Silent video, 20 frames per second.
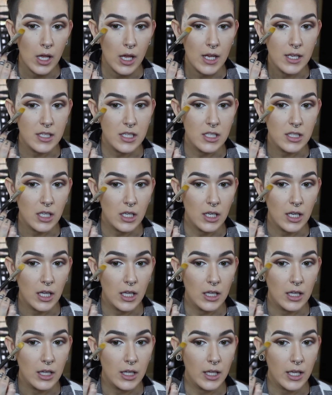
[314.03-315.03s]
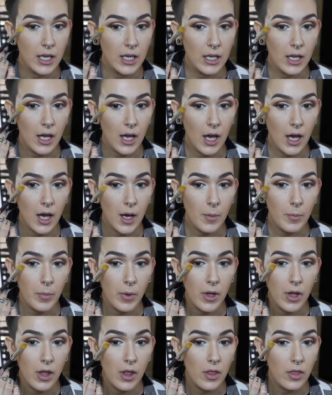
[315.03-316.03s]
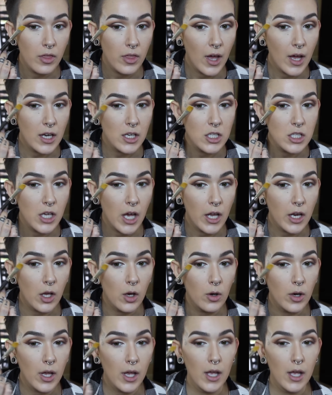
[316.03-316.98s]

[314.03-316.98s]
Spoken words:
it's just going to clean up that shadow